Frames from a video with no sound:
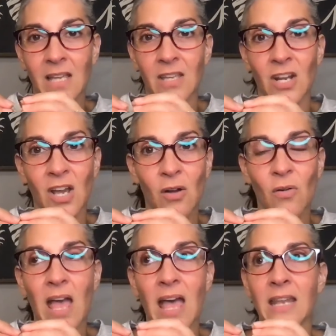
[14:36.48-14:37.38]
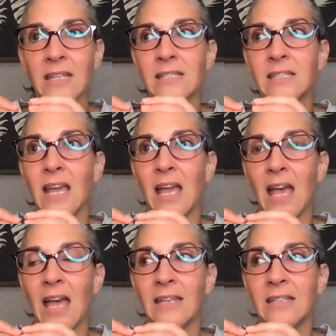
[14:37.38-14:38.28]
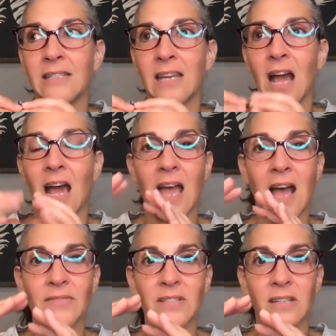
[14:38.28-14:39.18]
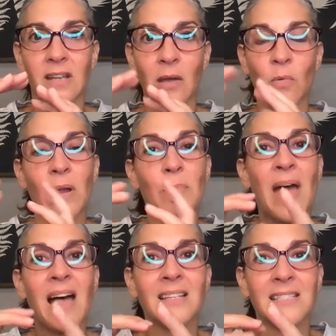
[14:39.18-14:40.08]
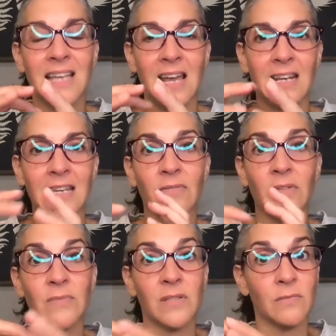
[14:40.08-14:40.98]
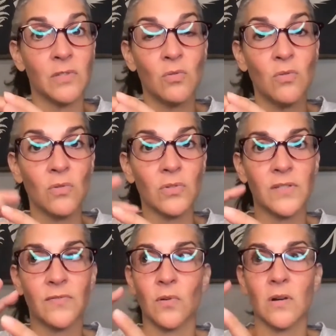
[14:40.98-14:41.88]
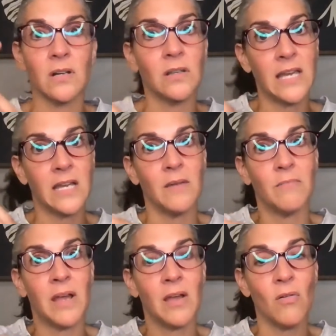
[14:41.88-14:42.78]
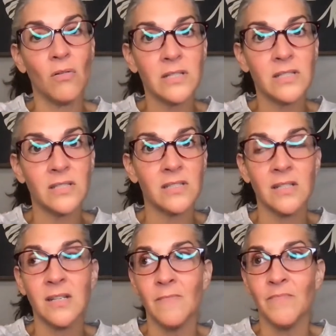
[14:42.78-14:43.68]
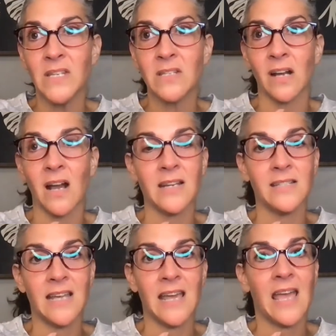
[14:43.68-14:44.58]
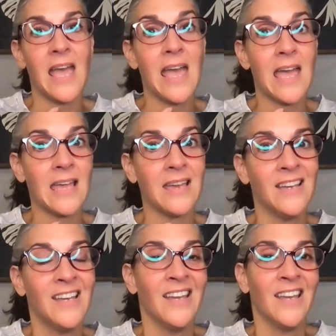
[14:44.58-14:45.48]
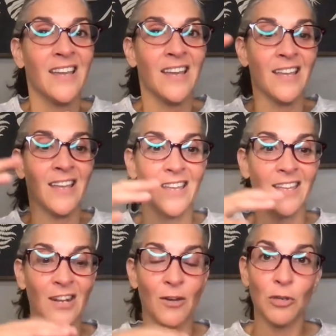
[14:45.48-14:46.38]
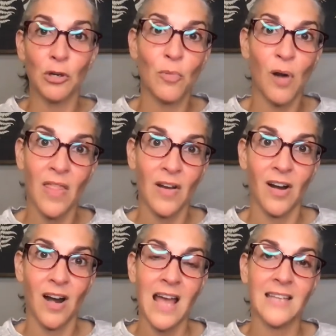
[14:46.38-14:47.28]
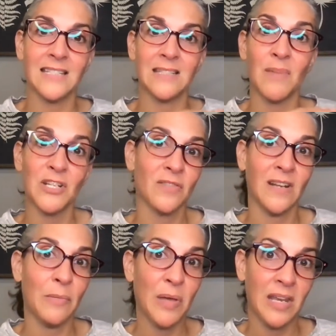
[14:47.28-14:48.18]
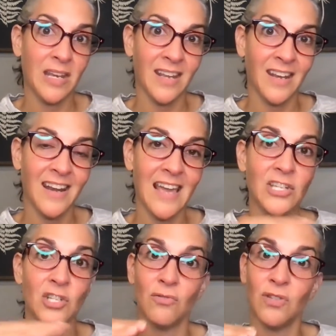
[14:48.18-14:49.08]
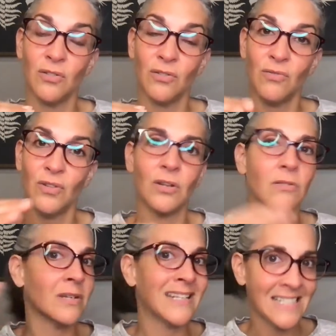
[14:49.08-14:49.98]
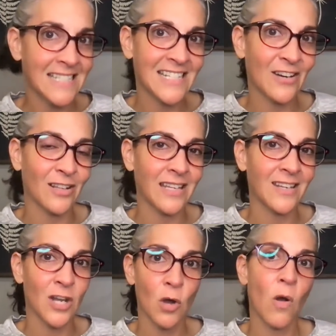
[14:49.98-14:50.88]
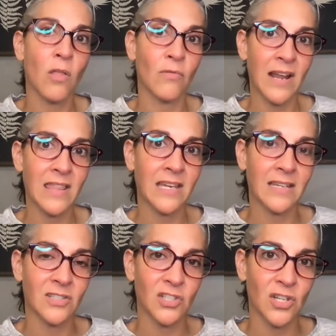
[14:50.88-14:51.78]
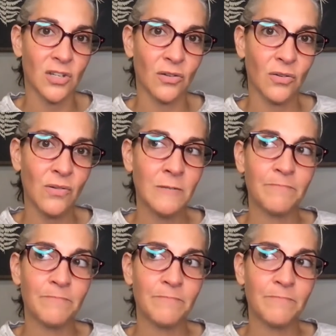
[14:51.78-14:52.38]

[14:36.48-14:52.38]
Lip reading: and I want to balance that and give them some tools for like my oldest to kind of say, hey, your brother has as much of an opinion as you do. You don't necessarily know all the right things to do.